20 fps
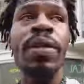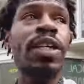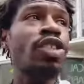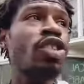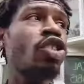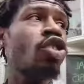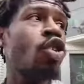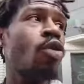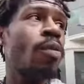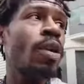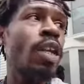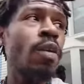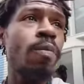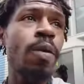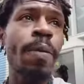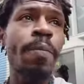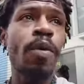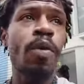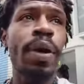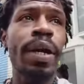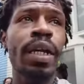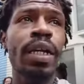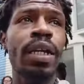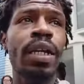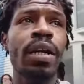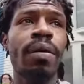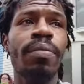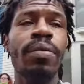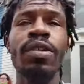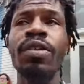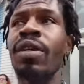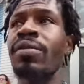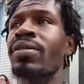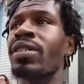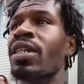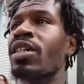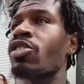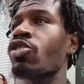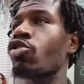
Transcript: It's too many people waking up. You know what I'm saying?